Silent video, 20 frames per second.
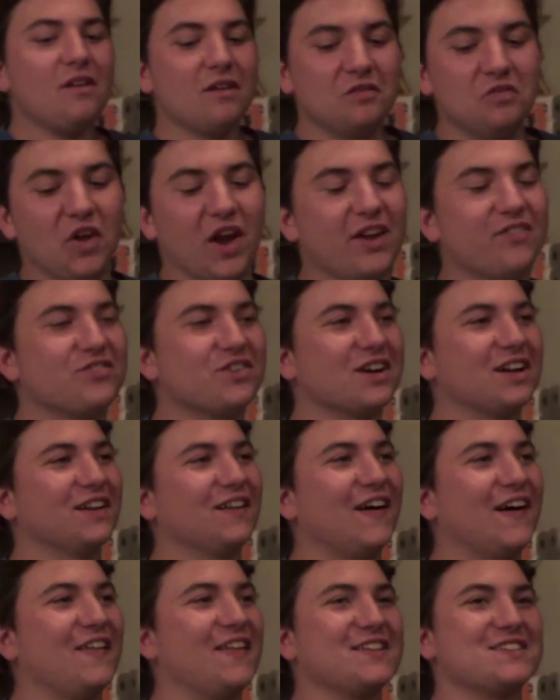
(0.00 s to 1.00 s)
not even gonna
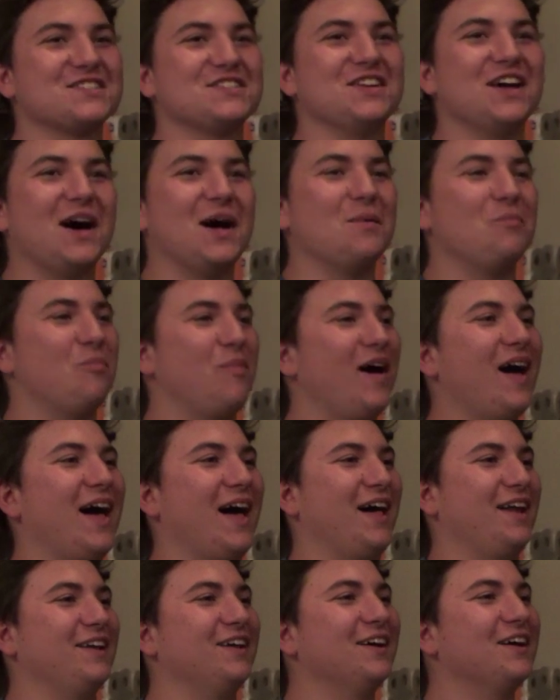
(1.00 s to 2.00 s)
lie, that's not
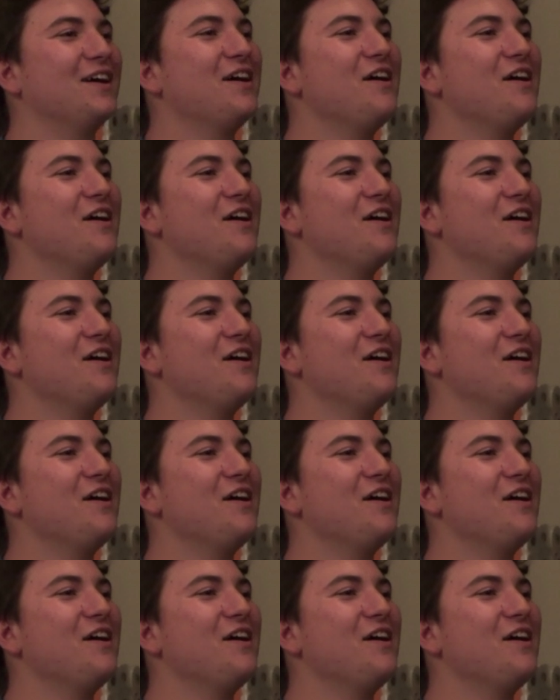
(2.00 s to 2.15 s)
bad.